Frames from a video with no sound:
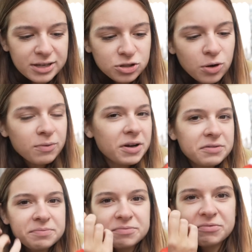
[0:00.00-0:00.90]
It's not
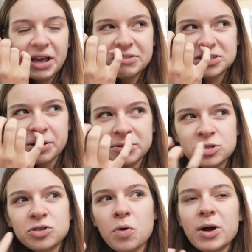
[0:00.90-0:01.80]
very flavoursome, it's
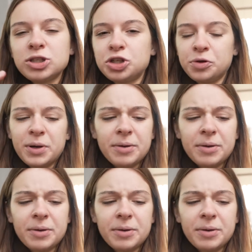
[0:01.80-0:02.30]
just quite chewy.